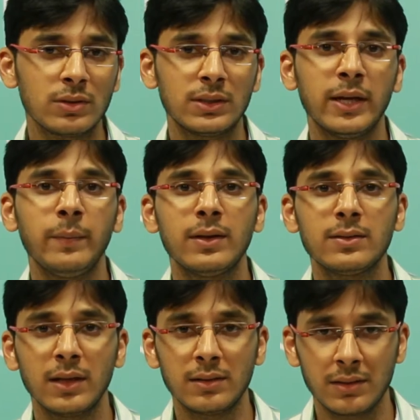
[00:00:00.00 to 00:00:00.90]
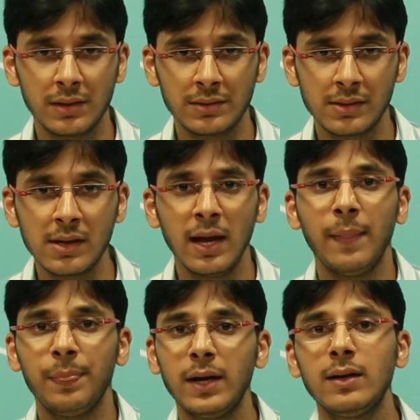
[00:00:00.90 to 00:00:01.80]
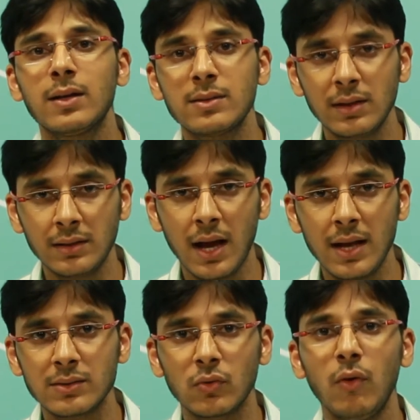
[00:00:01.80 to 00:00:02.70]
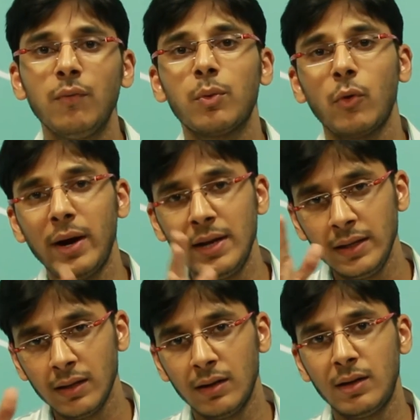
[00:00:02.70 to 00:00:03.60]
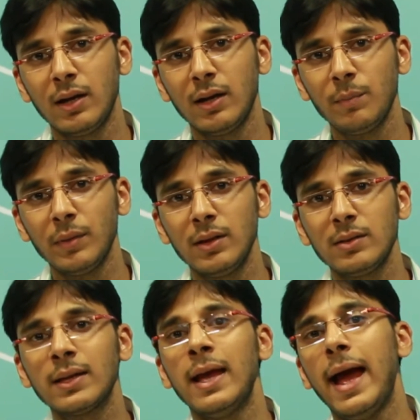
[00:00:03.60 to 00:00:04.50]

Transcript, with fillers: cm is the instruction that does the task of providing a trigger pulse